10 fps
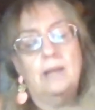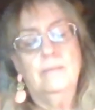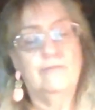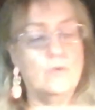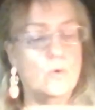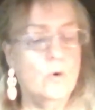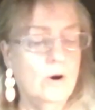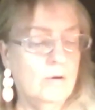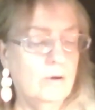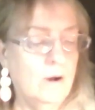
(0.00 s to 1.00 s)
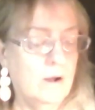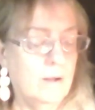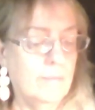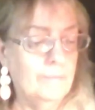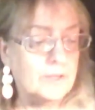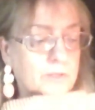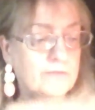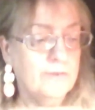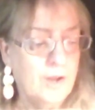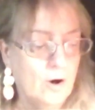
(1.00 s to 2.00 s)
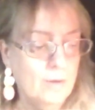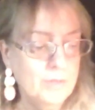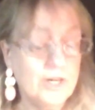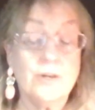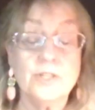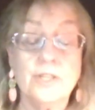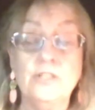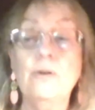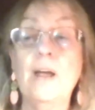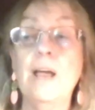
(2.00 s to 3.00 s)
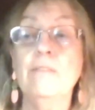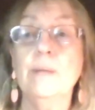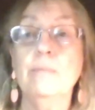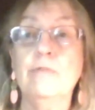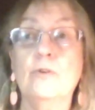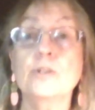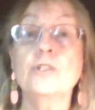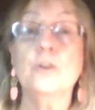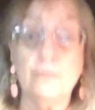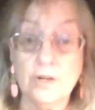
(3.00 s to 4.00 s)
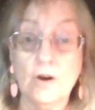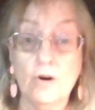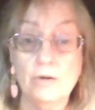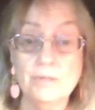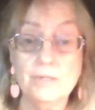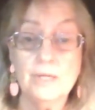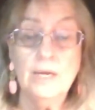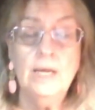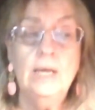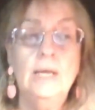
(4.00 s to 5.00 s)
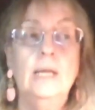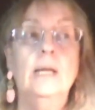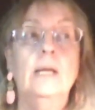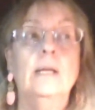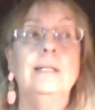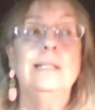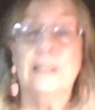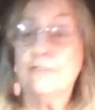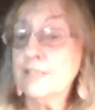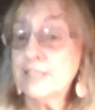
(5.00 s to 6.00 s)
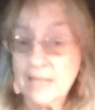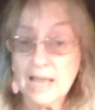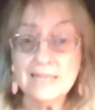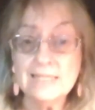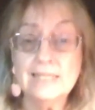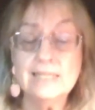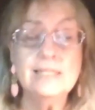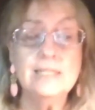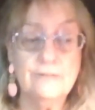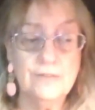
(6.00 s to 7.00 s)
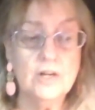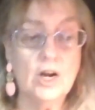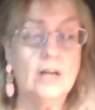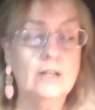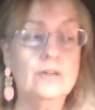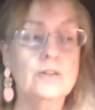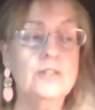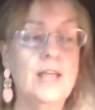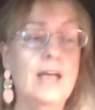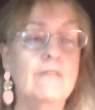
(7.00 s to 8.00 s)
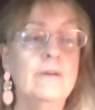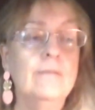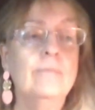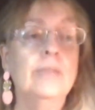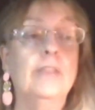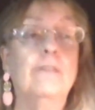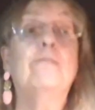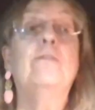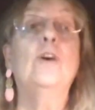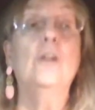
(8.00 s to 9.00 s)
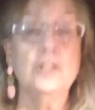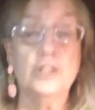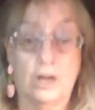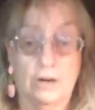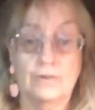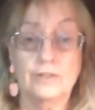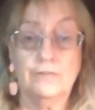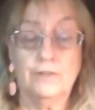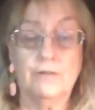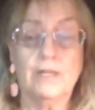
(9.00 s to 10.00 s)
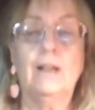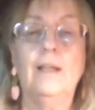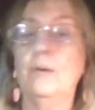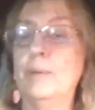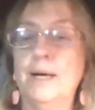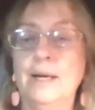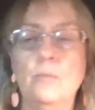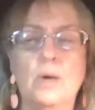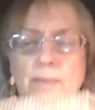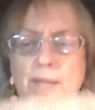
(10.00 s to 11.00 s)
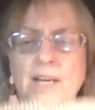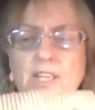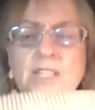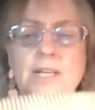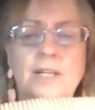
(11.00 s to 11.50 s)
them for, this was for the armchairs. They do have them for sofa arms, different sizes, different colors. They have the fold covers for the recliner, but I didn't want that. I just